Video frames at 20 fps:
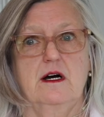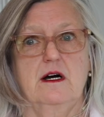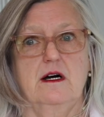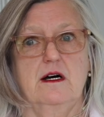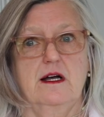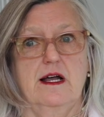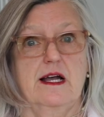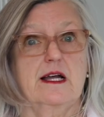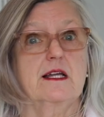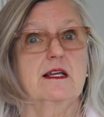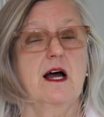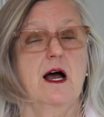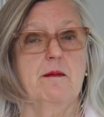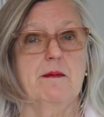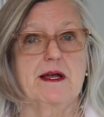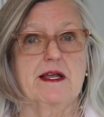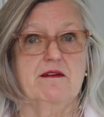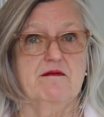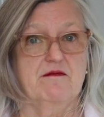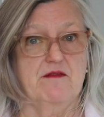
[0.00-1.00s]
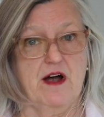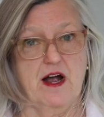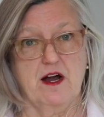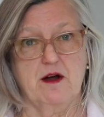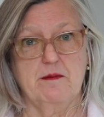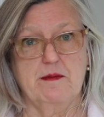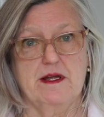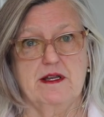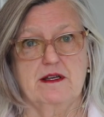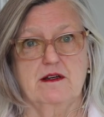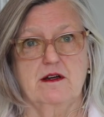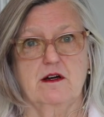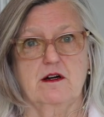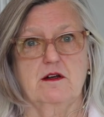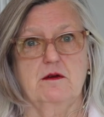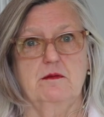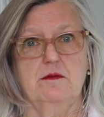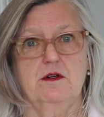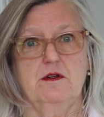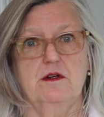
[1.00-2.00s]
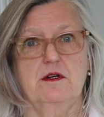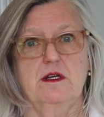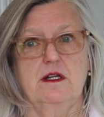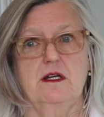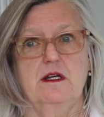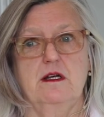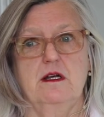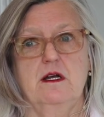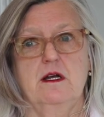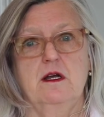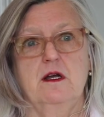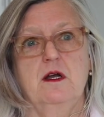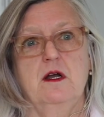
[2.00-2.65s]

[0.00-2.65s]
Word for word: uh, economic environment in our community.